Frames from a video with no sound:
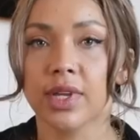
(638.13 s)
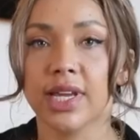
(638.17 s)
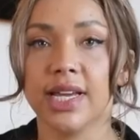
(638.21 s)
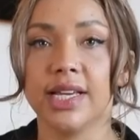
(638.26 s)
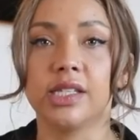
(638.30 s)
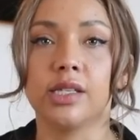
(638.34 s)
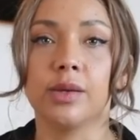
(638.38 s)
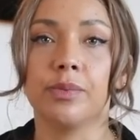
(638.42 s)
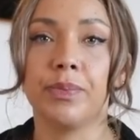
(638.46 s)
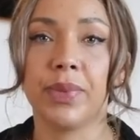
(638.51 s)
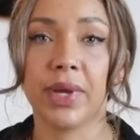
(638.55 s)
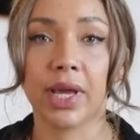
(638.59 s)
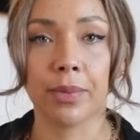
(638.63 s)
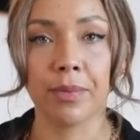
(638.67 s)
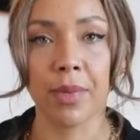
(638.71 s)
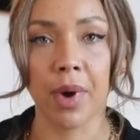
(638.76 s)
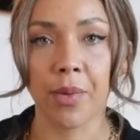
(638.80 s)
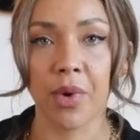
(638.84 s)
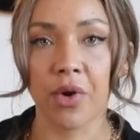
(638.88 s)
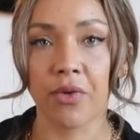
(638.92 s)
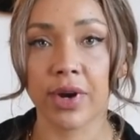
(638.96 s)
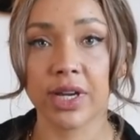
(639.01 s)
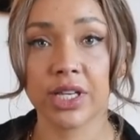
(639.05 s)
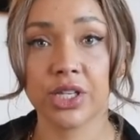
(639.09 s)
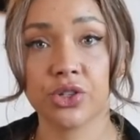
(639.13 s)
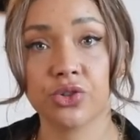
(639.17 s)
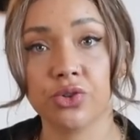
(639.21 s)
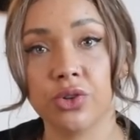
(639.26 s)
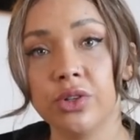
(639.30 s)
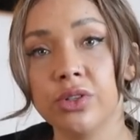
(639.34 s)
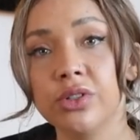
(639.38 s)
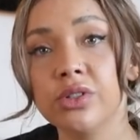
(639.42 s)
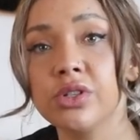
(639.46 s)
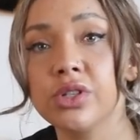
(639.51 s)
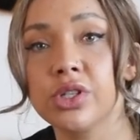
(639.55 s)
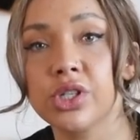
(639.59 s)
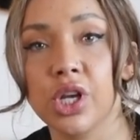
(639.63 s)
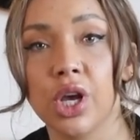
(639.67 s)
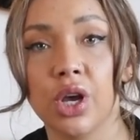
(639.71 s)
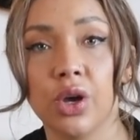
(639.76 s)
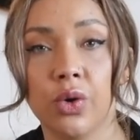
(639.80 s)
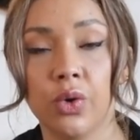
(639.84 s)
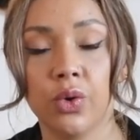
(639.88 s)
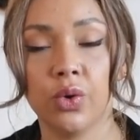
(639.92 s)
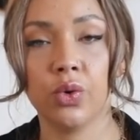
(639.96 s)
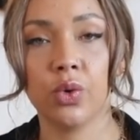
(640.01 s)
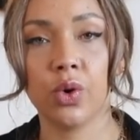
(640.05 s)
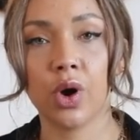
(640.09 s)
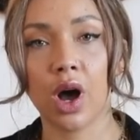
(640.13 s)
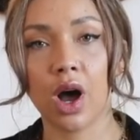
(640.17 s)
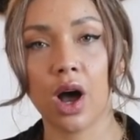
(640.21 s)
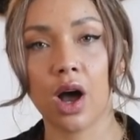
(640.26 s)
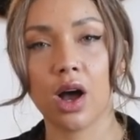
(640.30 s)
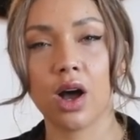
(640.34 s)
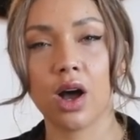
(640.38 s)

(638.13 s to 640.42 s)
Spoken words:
It's a Big Mama restaurant. So